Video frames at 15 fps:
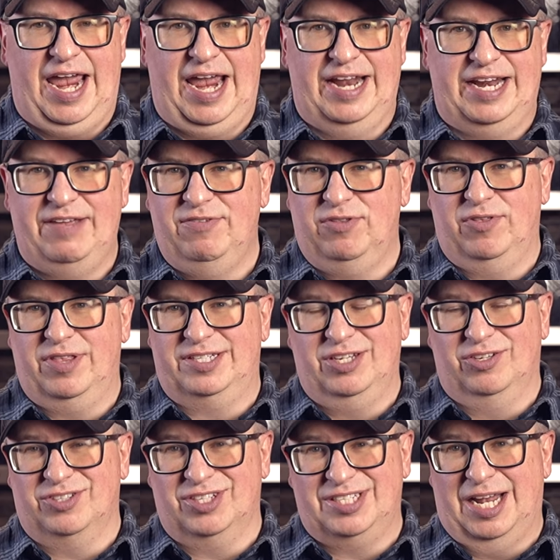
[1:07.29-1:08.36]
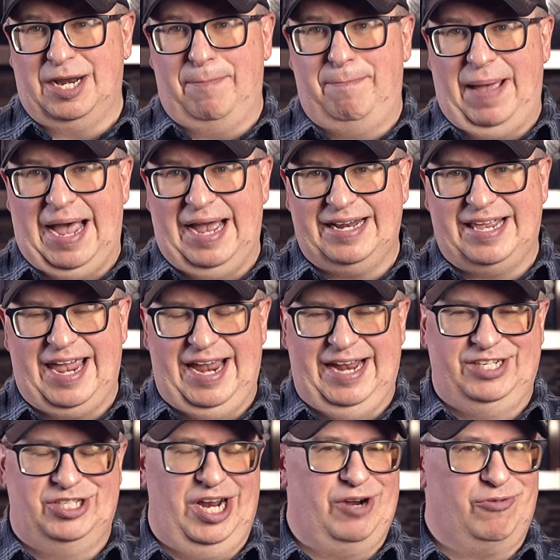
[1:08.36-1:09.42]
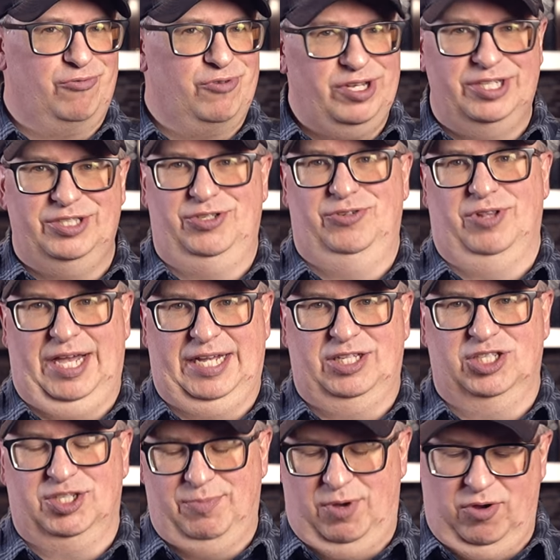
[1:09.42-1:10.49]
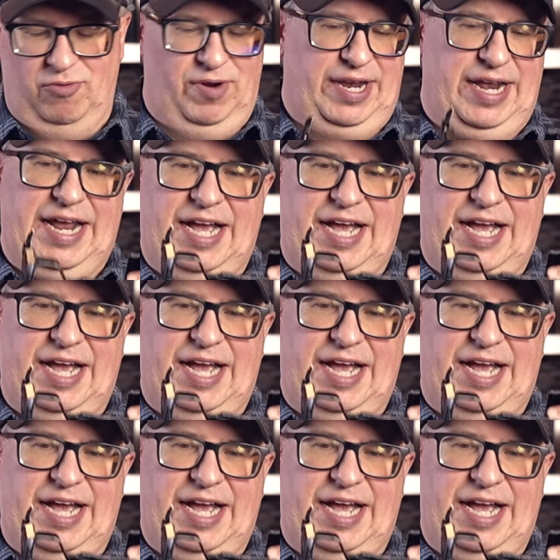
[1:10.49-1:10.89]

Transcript: and even though the Tilta's not a bad cage, I really do like the SmallRig.